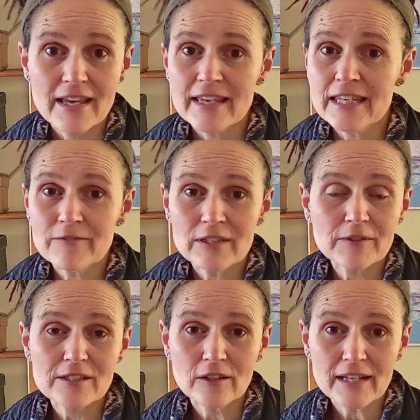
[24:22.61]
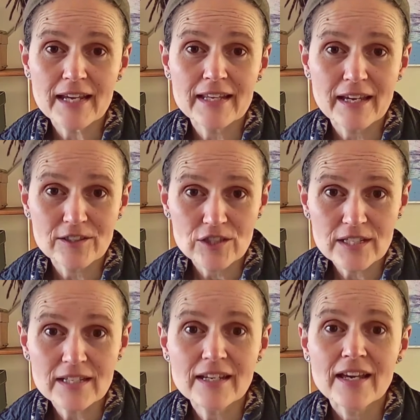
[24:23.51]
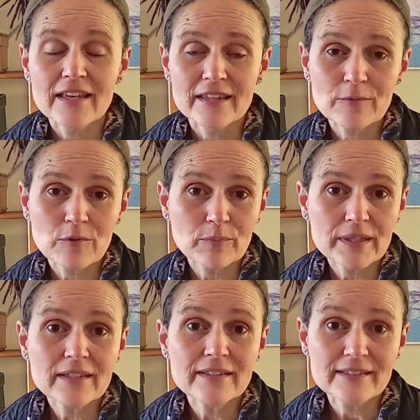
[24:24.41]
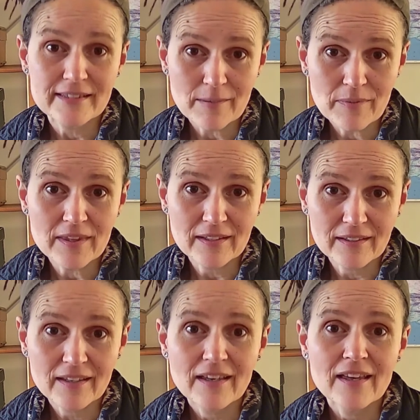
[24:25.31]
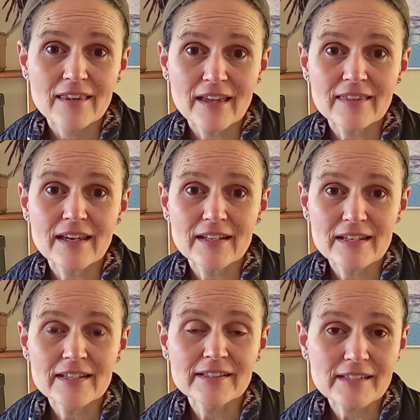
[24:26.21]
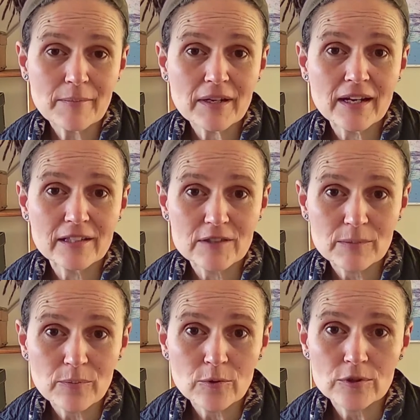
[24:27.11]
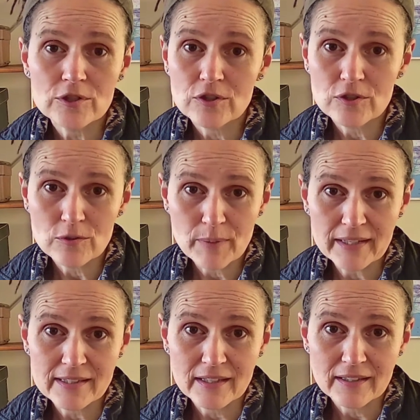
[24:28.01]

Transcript: Even if it's not ADHD, there will be something that they're needing, some kind of support to do better.